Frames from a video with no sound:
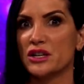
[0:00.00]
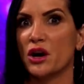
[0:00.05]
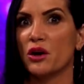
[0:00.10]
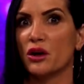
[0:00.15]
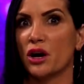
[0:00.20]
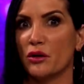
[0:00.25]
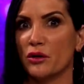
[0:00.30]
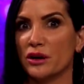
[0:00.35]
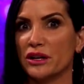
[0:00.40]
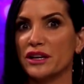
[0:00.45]

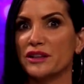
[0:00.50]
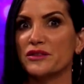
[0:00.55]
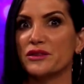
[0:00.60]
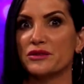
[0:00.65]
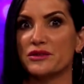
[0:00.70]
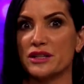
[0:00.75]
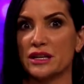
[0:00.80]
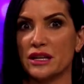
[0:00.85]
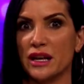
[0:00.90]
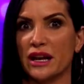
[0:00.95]
don't go and get
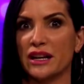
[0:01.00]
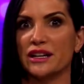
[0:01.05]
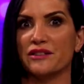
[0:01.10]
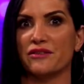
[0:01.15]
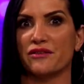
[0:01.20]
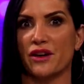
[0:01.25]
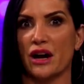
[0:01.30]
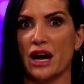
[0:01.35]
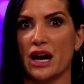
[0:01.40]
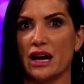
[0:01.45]
those
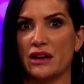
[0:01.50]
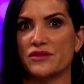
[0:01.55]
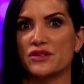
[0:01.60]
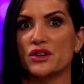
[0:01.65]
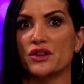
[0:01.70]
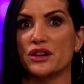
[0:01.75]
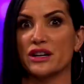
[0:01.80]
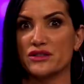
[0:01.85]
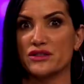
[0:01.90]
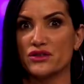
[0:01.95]

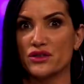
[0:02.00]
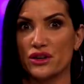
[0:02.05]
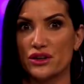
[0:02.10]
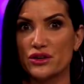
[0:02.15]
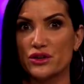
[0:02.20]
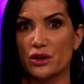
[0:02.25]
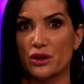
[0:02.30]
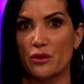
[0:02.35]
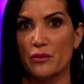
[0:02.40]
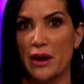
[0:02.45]
N95s or any
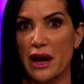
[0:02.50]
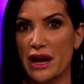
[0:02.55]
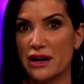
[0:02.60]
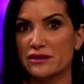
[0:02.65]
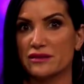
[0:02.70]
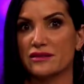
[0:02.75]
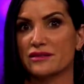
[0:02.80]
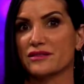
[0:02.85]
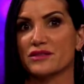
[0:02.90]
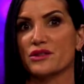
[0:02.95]
surgical
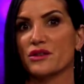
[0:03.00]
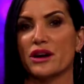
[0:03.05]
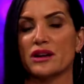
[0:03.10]
masks.